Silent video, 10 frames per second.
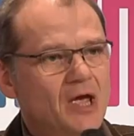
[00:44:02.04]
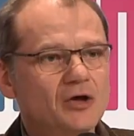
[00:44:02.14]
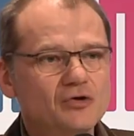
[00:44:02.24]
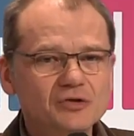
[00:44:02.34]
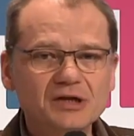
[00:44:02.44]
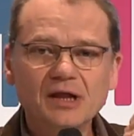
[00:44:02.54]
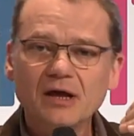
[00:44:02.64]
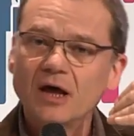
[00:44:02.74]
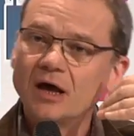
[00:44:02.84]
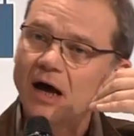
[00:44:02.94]
You need
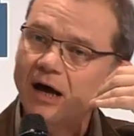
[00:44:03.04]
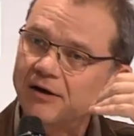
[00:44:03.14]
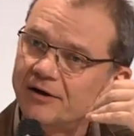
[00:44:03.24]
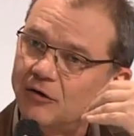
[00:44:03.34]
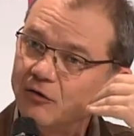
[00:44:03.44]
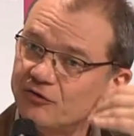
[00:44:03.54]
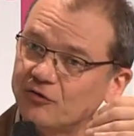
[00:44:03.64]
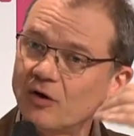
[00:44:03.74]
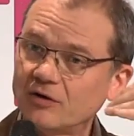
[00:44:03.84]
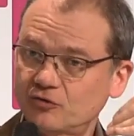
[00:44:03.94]

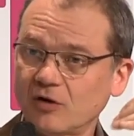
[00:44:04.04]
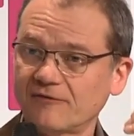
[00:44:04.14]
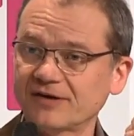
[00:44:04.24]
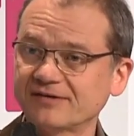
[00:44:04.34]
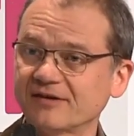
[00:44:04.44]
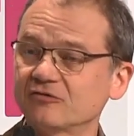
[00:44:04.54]
also to have access